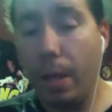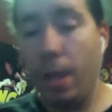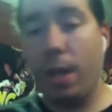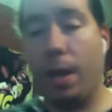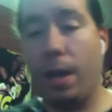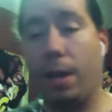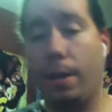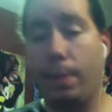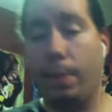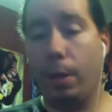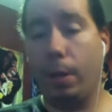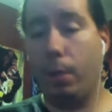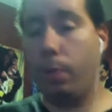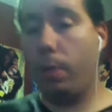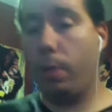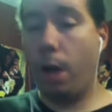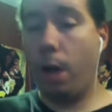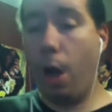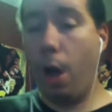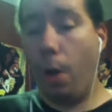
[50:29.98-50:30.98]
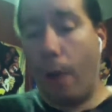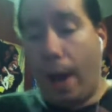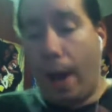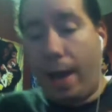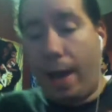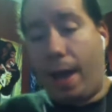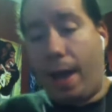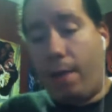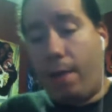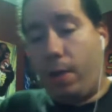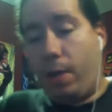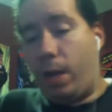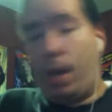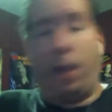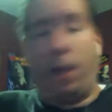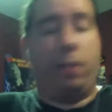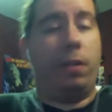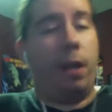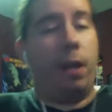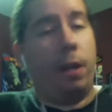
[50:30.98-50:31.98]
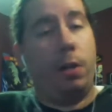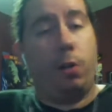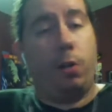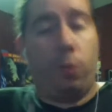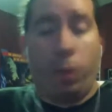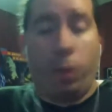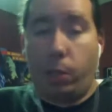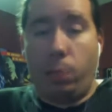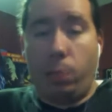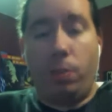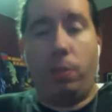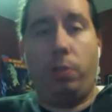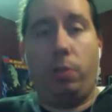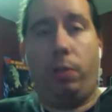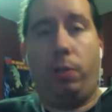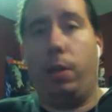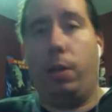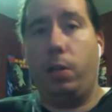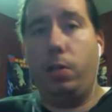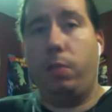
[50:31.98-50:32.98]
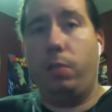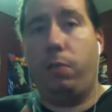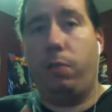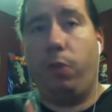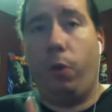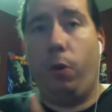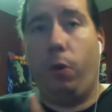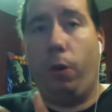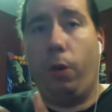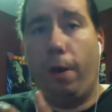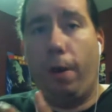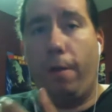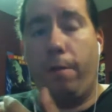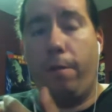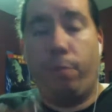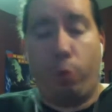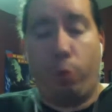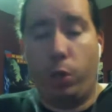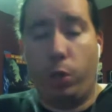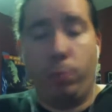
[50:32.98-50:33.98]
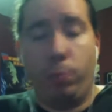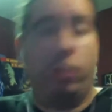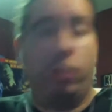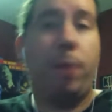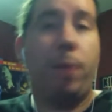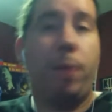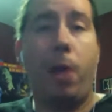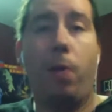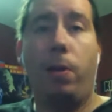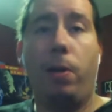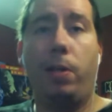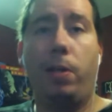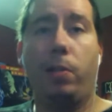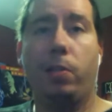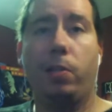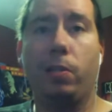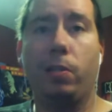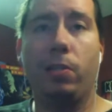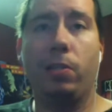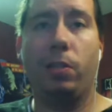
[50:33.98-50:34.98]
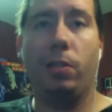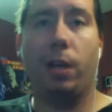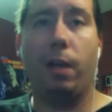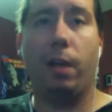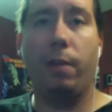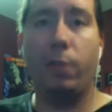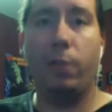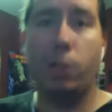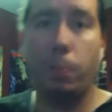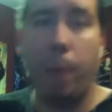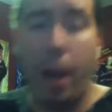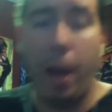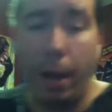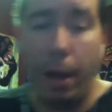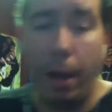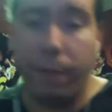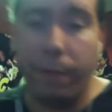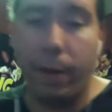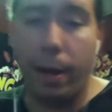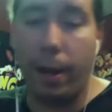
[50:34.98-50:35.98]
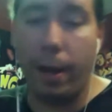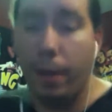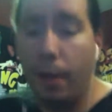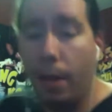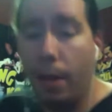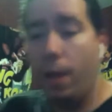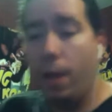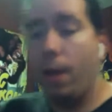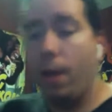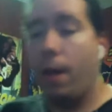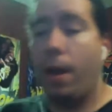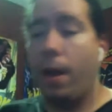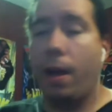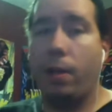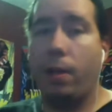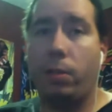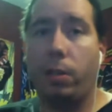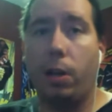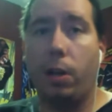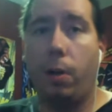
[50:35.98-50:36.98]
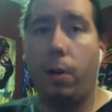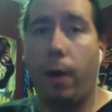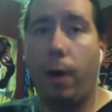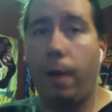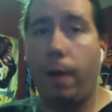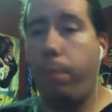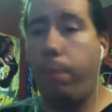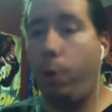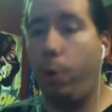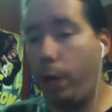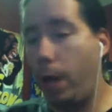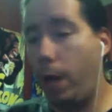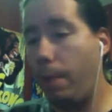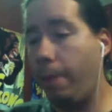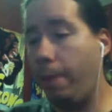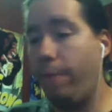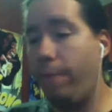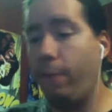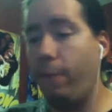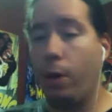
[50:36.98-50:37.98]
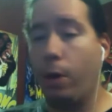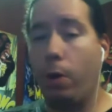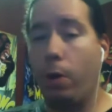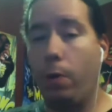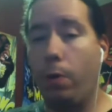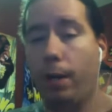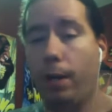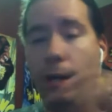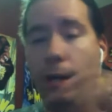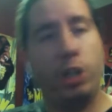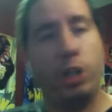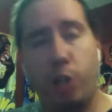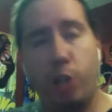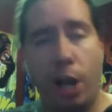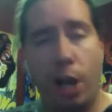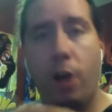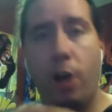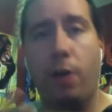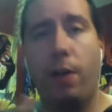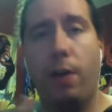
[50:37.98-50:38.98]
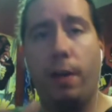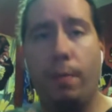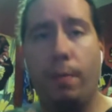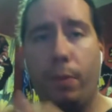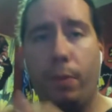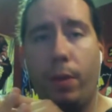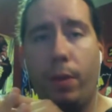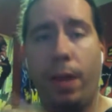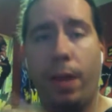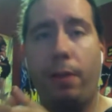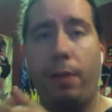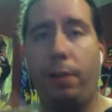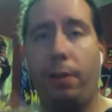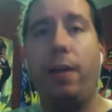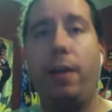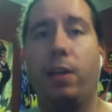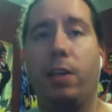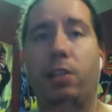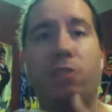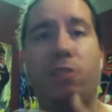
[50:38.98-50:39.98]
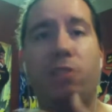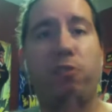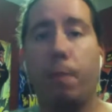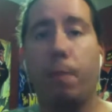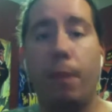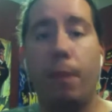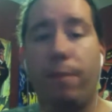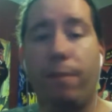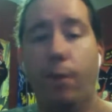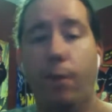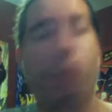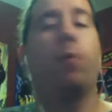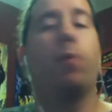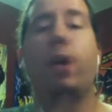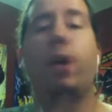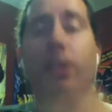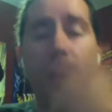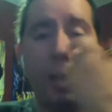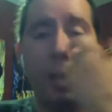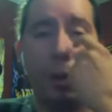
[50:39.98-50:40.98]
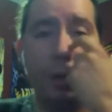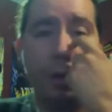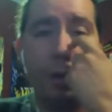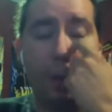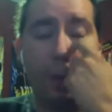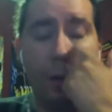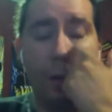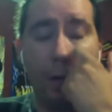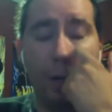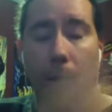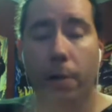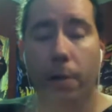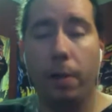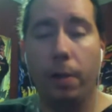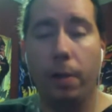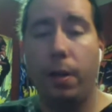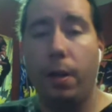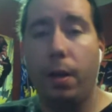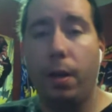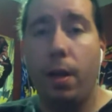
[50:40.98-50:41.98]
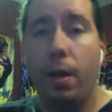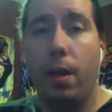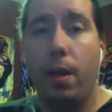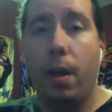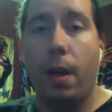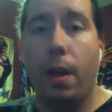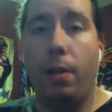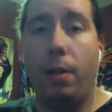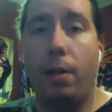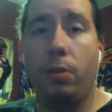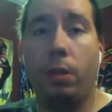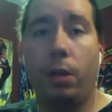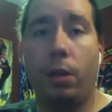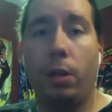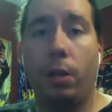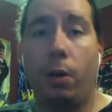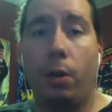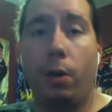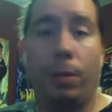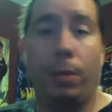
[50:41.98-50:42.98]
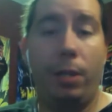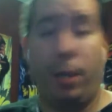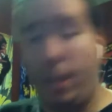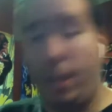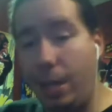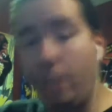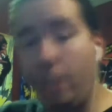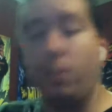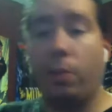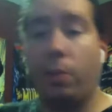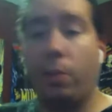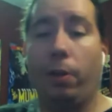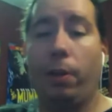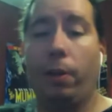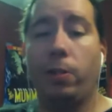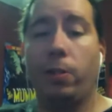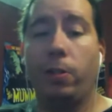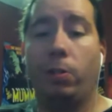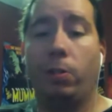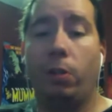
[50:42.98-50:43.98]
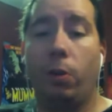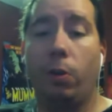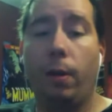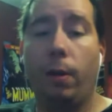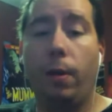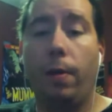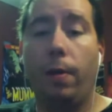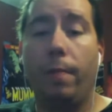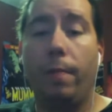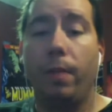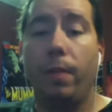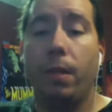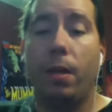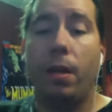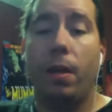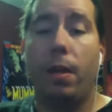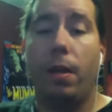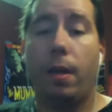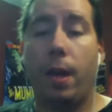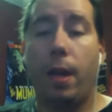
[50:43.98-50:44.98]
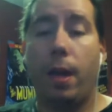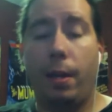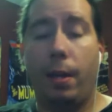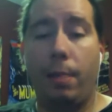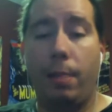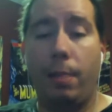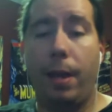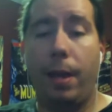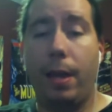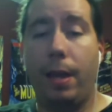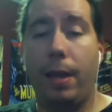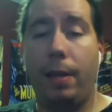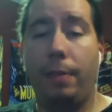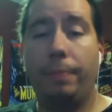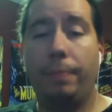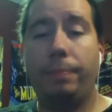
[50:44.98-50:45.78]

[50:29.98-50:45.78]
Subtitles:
and I'm like, oh, I have an anti-Christmas list full of Christmas parodies and stuff in Spotify. And so I pull out my phone, and I share him that list from my phone right there in the bar, and he's going to go home, and he's going to listen to it, and he may